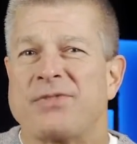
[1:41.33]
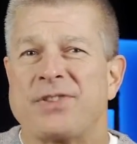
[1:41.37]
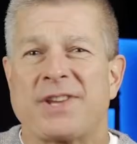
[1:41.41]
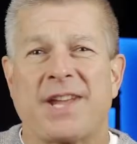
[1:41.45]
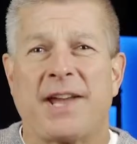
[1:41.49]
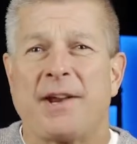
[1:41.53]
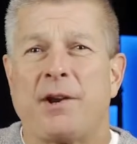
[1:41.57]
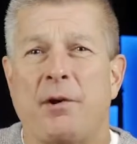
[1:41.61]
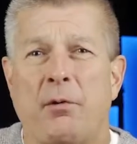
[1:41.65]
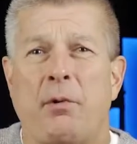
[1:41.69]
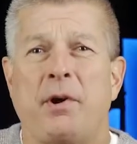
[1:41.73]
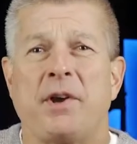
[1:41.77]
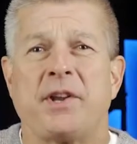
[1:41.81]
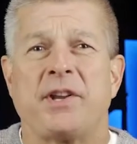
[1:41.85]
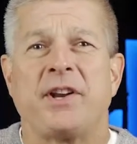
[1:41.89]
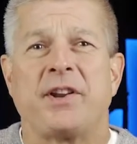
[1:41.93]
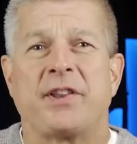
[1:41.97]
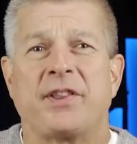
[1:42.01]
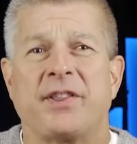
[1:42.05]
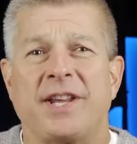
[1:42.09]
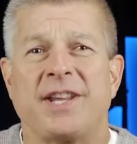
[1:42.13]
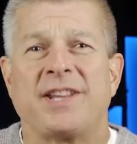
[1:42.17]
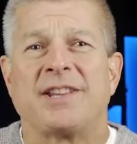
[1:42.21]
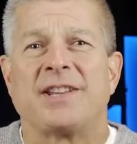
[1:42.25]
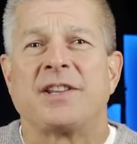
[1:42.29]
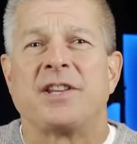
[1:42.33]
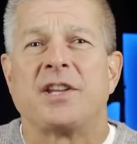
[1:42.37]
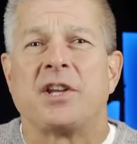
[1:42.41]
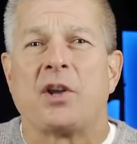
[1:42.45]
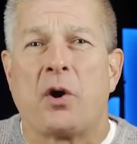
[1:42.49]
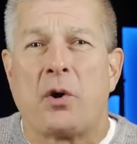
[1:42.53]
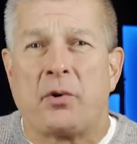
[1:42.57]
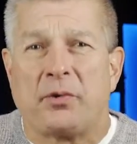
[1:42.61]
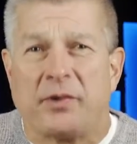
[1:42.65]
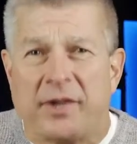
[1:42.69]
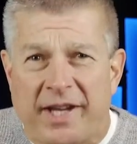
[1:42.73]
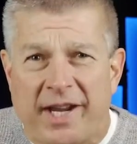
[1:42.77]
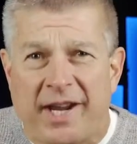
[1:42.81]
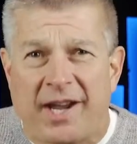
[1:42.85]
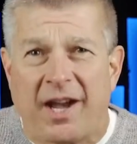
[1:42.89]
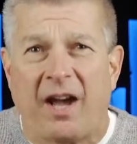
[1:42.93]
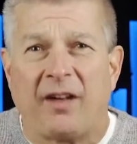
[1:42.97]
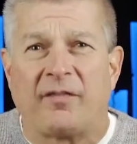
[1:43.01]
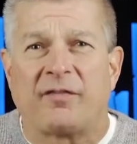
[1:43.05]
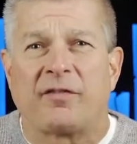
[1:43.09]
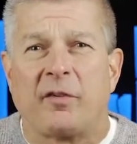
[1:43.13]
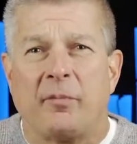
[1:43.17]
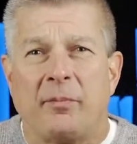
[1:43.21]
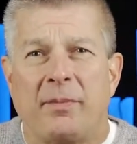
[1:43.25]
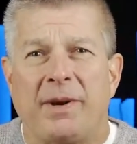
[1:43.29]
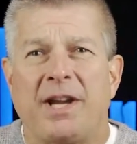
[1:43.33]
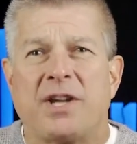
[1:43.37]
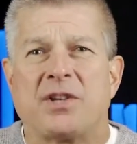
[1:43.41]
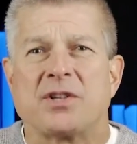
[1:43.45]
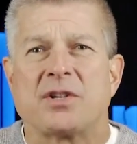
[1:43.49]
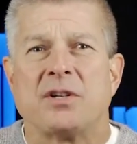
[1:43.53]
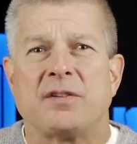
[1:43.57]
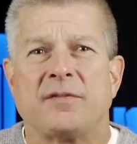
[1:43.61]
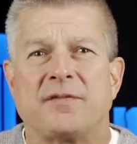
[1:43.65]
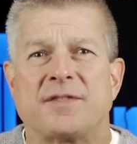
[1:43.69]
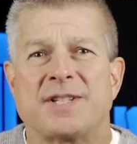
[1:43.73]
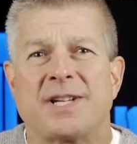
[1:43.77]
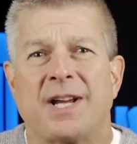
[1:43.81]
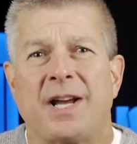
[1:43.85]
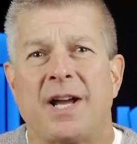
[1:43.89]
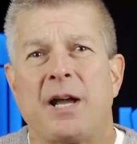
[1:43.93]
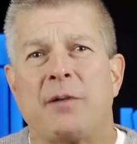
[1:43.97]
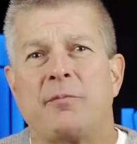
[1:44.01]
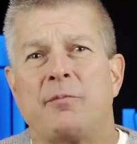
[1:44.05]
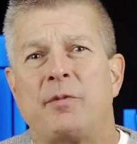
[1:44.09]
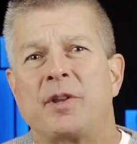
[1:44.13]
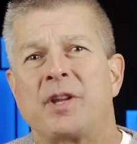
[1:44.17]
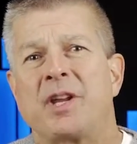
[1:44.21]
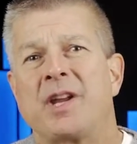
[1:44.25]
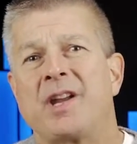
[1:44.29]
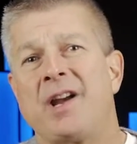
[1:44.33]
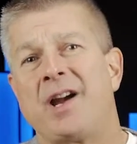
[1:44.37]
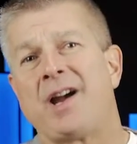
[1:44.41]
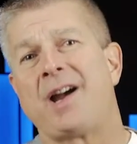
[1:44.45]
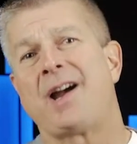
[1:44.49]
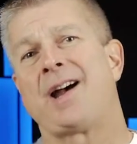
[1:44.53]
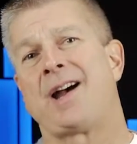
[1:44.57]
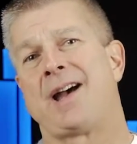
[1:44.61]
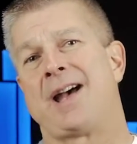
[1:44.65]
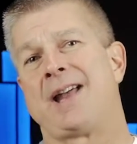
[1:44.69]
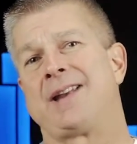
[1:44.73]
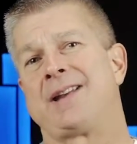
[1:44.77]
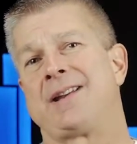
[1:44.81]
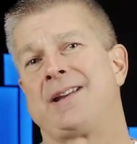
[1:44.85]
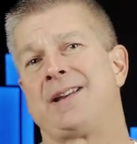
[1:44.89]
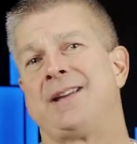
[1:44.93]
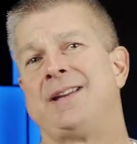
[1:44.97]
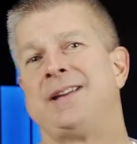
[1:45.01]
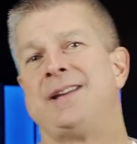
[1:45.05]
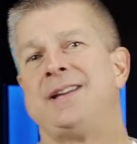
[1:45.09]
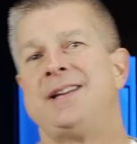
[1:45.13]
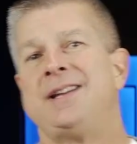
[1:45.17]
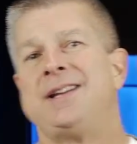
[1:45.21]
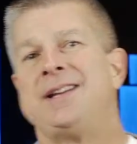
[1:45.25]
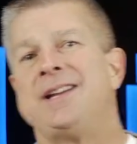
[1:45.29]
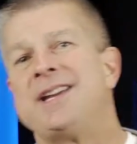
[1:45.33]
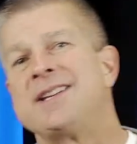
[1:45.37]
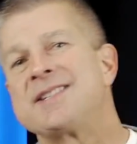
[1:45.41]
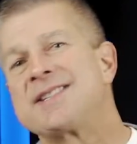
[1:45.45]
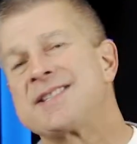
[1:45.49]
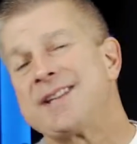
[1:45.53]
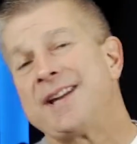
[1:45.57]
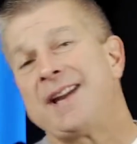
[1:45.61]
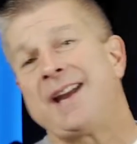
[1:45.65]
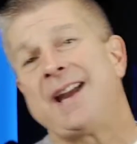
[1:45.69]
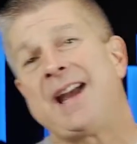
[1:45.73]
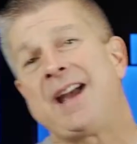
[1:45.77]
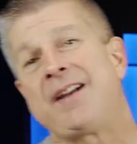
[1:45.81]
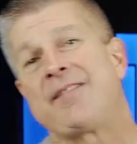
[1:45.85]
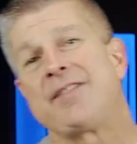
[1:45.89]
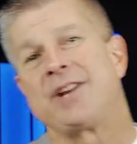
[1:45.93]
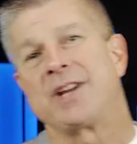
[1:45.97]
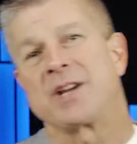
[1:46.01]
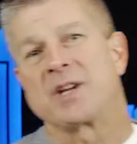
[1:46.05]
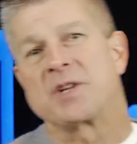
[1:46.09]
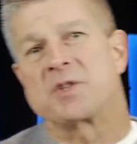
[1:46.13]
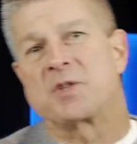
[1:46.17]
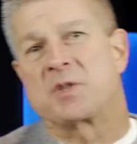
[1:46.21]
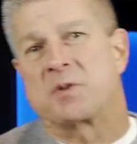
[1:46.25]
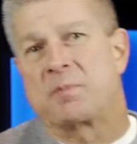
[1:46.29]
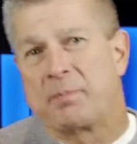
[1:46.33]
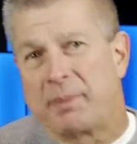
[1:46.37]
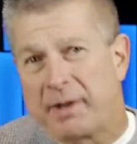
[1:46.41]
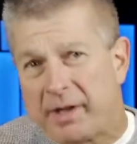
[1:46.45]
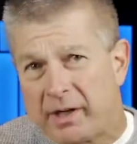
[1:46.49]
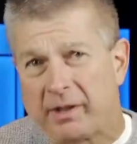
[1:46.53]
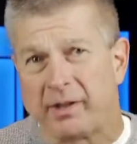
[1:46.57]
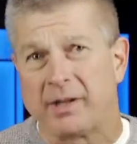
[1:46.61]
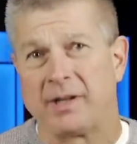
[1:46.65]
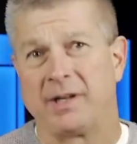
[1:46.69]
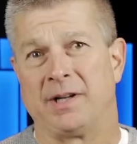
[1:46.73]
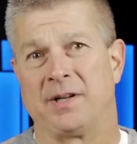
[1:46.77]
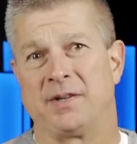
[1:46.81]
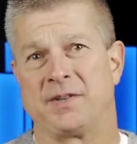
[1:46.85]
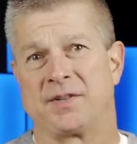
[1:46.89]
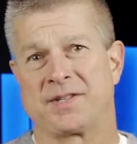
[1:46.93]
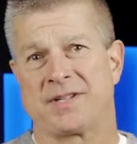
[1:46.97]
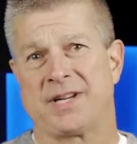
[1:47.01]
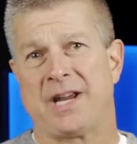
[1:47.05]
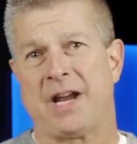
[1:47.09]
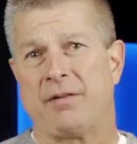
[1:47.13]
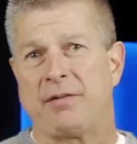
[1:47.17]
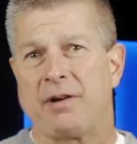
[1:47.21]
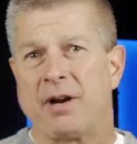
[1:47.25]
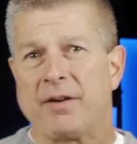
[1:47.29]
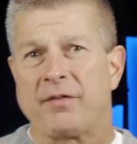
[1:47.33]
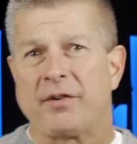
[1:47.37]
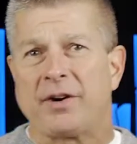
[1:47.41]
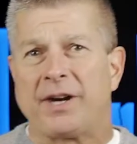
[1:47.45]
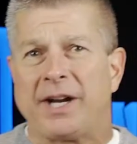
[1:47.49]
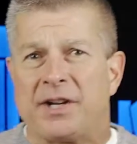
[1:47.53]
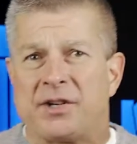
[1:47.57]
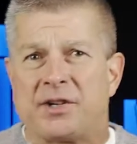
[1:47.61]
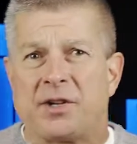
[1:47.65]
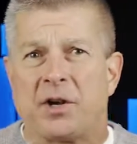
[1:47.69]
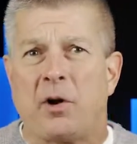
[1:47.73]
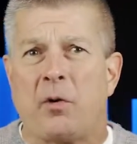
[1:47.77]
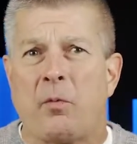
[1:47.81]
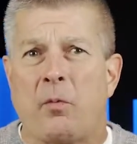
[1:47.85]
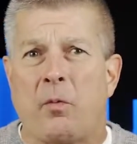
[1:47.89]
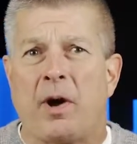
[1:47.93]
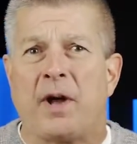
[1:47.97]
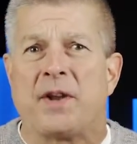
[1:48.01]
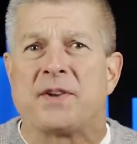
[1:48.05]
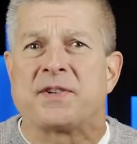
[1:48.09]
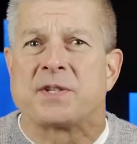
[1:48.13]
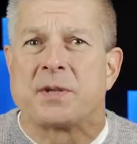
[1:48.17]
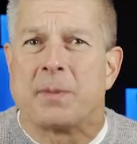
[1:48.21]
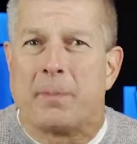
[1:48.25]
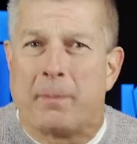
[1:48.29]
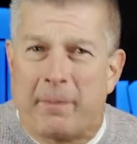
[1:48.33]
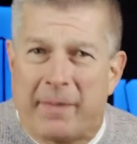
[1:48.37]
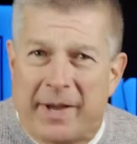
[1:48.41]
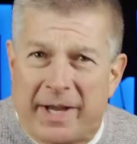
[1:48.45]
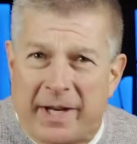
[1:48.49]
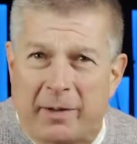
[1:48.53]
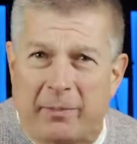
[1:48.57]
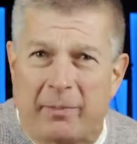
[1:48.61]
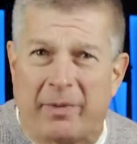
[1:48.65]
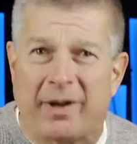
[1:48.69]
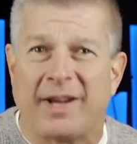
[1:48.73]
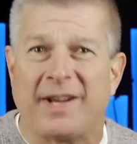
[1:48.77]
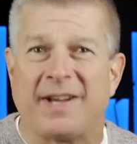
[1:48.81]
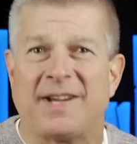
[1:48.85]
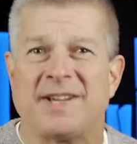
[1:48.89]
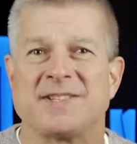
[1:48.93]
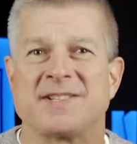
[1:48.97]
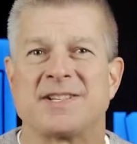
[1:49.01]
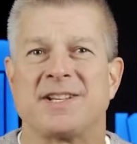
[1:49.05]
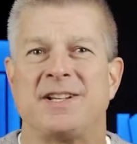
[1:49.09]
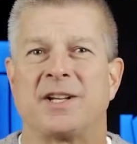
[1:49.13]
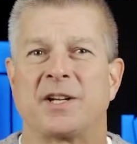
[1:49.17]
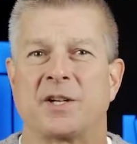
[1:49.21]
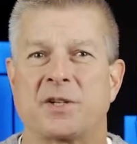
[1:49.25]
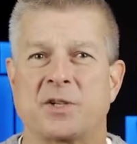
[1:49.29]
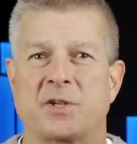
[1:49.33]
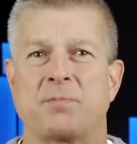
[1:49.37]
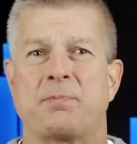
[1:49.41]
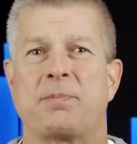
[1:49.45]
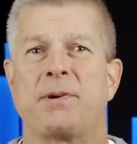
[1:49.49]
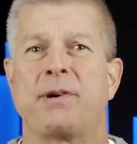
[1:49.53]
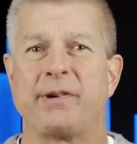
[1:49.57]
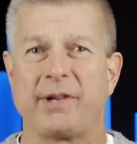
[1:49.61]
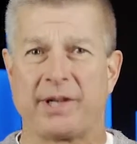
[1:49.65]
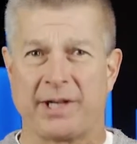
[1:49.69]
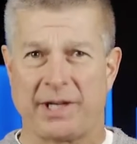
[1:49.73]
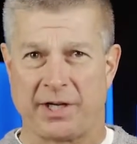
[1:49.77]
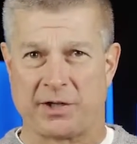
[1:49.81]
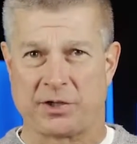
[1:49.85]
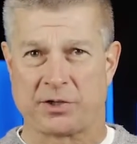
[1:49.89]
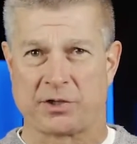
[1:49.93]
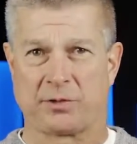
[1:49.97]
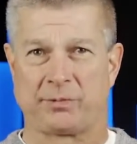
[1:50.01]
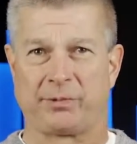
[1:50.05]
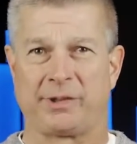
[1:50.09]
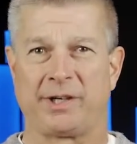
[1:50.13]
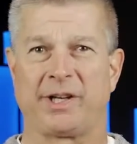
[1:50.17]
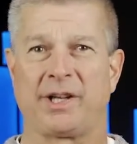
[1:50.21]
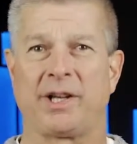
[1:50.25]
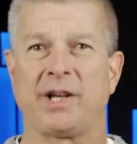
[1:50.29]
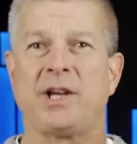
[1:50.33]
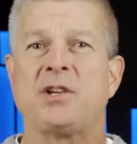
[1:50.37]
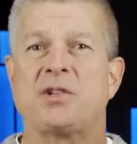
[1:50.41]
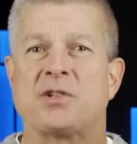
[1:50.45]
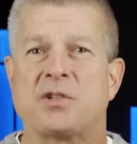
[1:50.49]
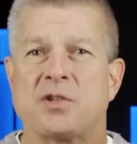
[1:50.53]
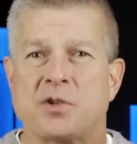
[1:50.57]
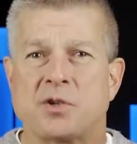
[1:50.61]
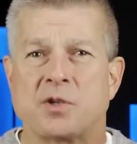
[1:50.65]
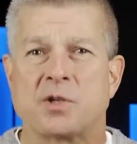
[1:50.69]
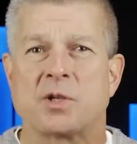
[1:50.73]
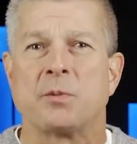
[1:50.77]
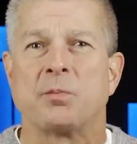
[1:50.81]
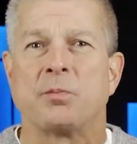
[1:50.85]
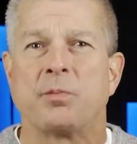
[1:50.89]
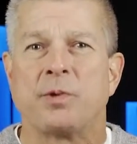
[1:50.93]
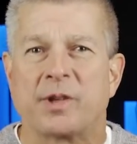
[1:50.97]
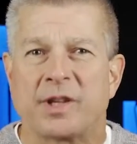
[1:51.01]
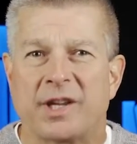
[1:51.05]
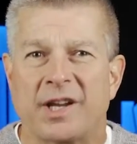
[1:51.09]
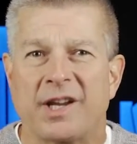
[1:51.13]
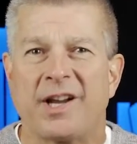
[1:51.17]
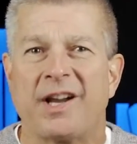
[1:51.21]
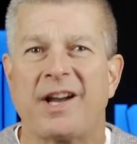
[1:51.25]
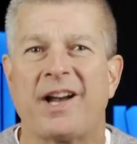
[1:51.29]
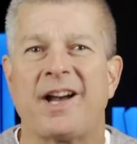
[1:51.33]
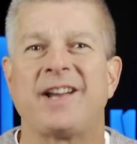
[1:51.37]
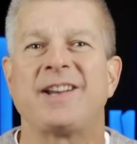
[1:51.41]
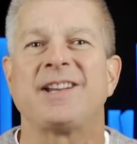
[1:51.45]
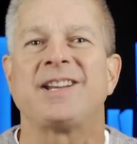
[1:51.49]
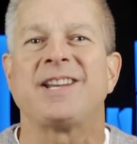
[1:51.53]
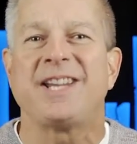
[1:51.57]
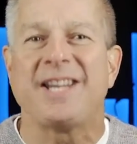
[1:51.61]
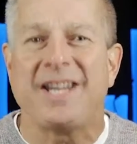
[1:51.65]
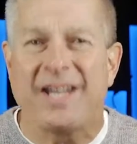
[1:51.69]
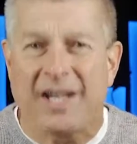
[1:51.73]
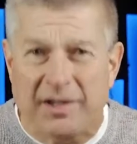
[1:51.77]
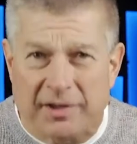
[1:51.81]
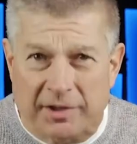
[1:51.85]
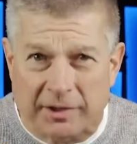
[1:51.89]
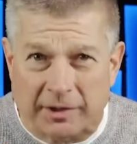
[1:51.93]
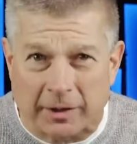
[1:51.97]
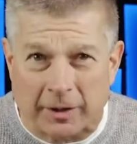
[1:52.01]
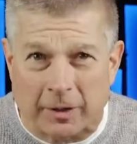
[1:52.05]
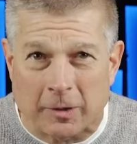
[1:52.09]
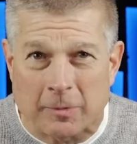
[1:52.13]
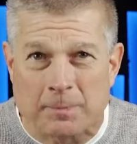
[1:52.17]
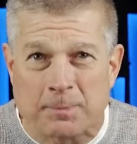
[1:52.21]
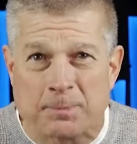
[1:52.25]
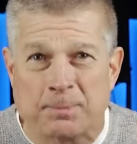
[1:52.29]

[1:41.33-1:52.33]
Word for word: I don't want you to think that the only confirmation of time with God is to have an experience. However, I don't want to minimize an experiential relationship with God either.